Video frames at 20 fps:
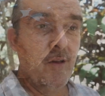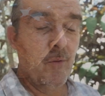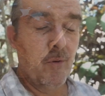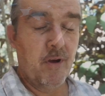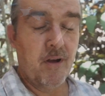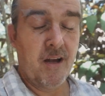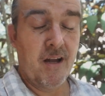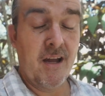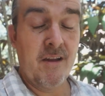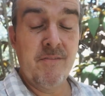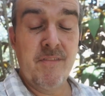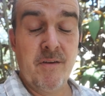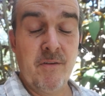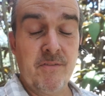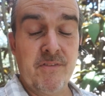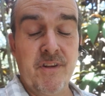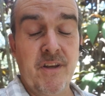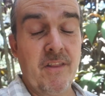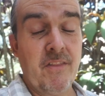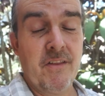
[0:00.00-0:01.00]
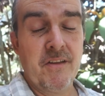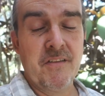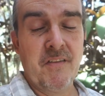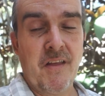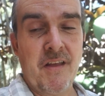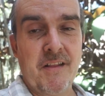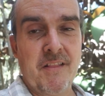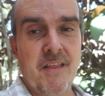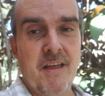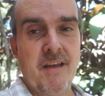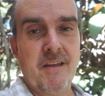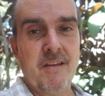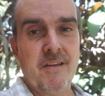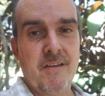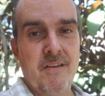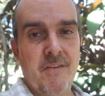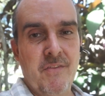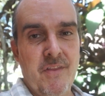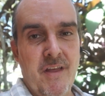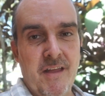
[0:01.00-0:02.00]
Well, I've never seen anything like that.
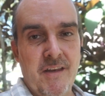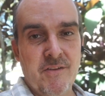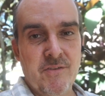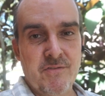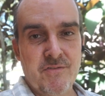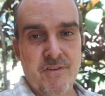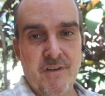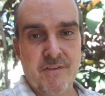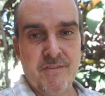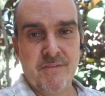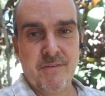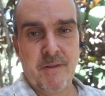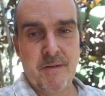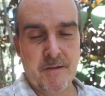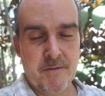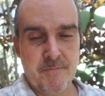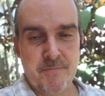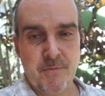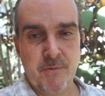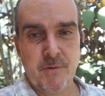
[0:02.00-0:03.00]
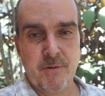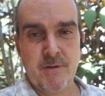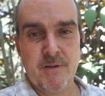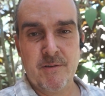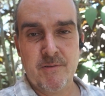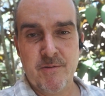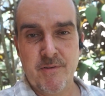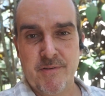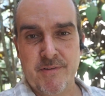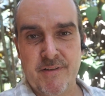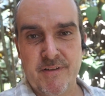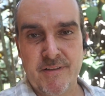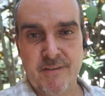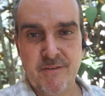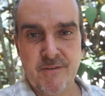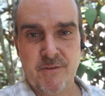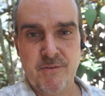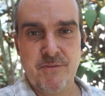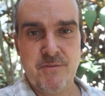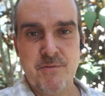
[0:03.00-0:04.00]
That is just letting a floor go just a
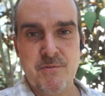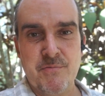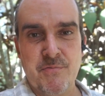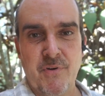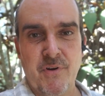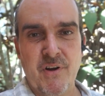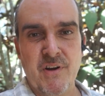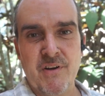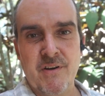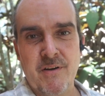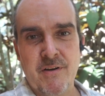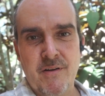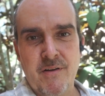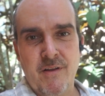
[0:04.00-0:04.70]
little too far.